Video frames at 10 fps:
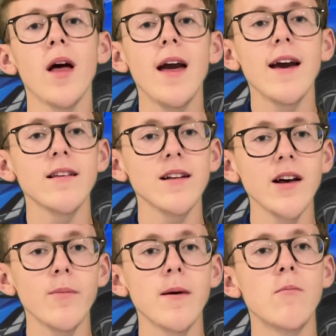It's a little
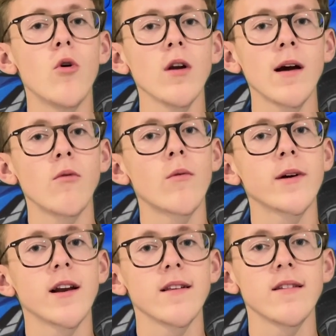bit more like what we're going
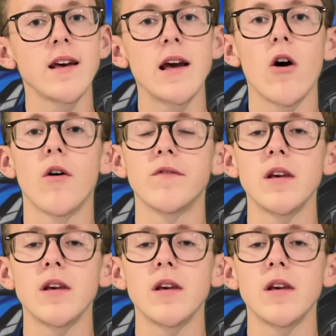to see of the